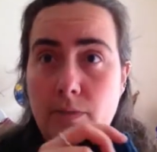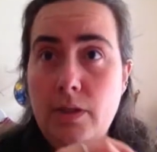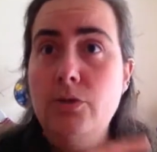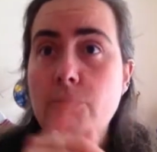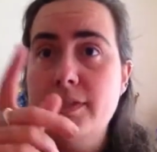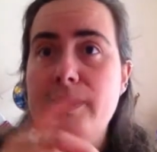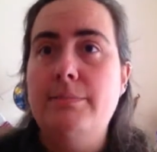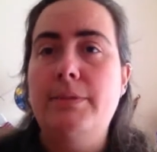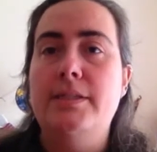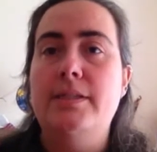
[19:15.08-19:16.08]
Not
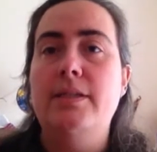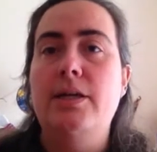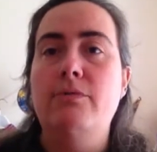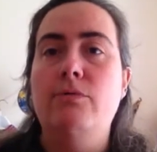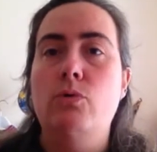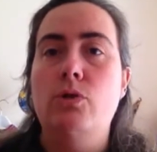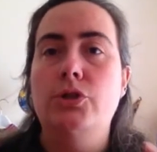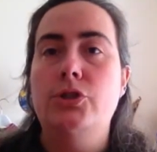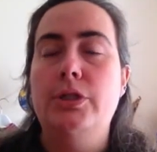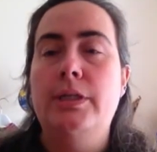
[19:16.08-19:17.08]
dissimilar to the
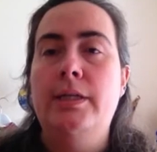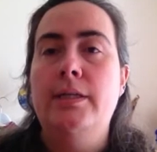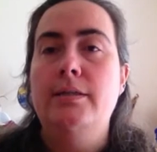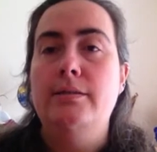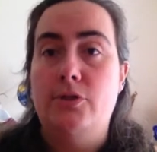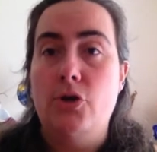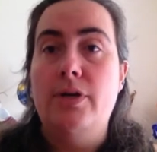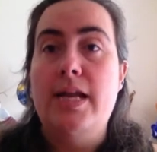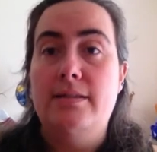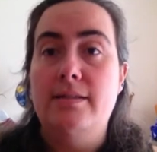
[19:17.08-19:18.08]
overwashed
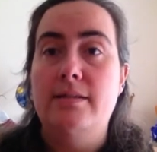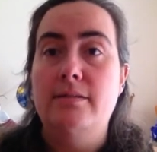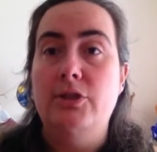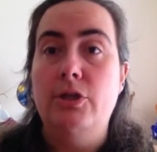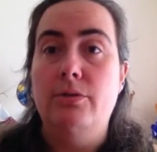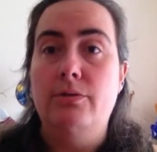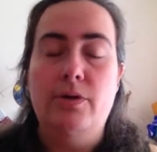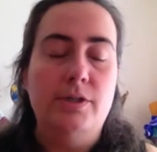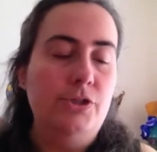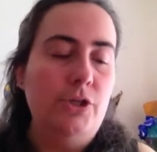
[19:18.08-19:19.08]
Totnest yarn that
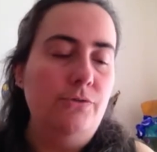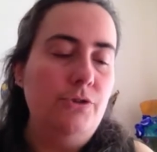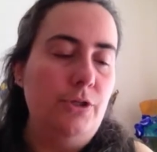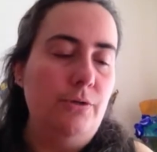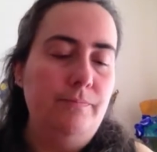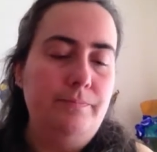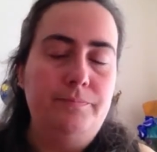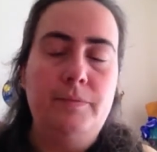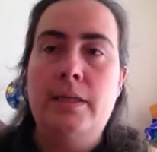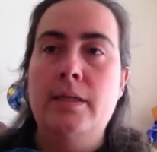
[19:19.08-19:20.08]
I showed you.
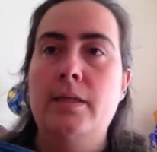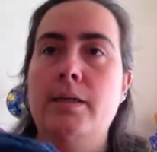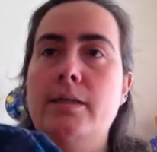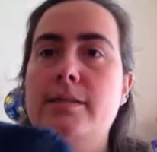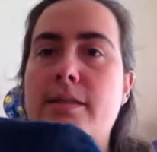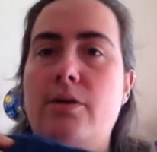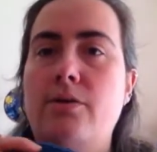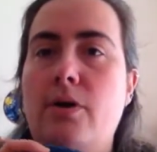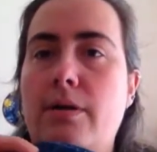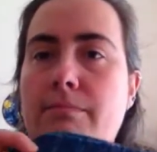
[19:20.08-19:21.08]
So
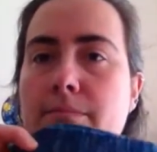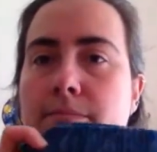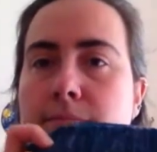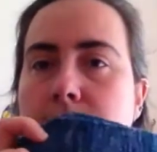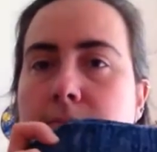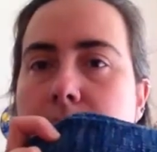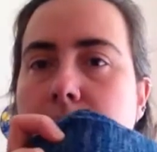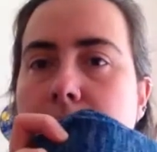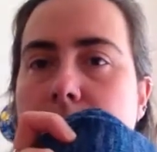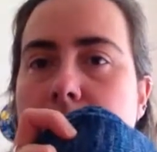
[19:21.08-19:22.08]
I'm
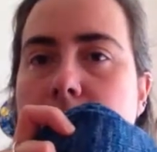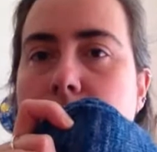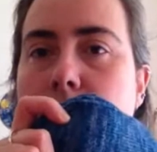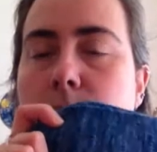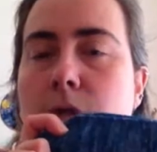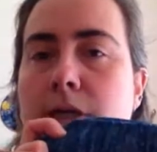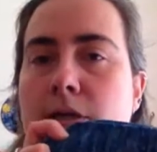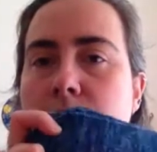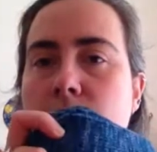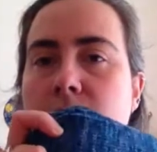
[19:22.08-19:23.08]

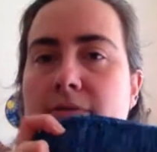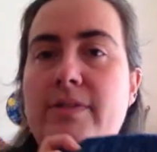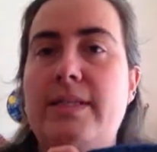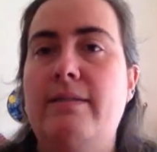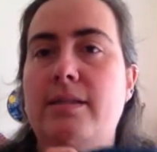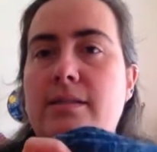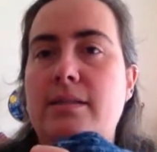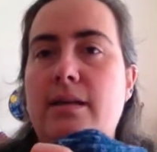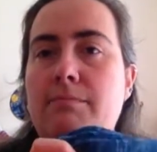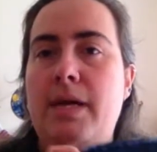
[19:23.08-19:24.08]
going to revisit this
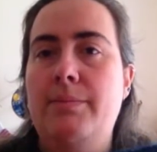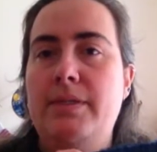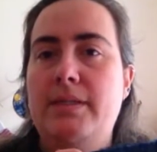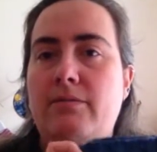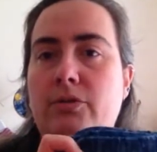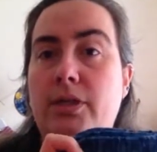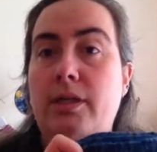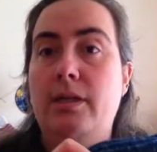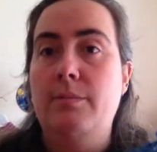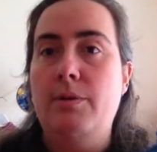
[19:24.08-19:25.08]
and maybe see if I can
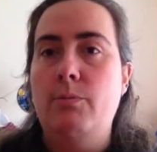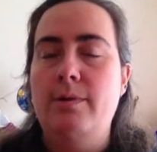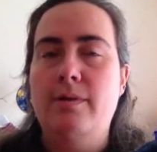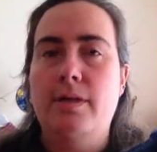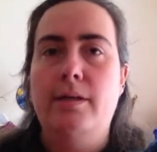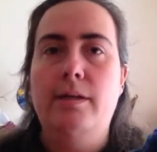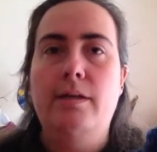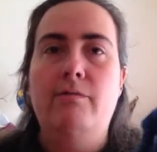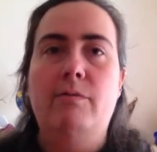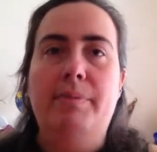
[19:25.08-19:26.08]
come up with a
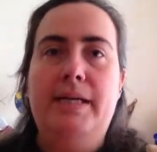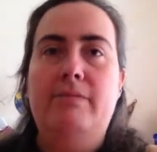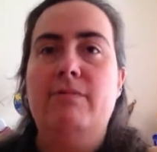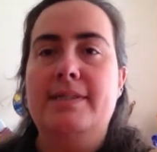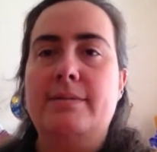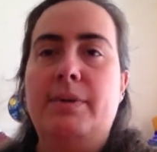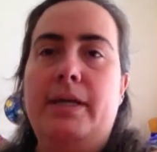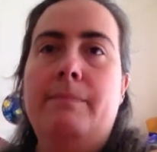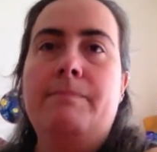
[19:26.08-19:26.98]
repeat recipe.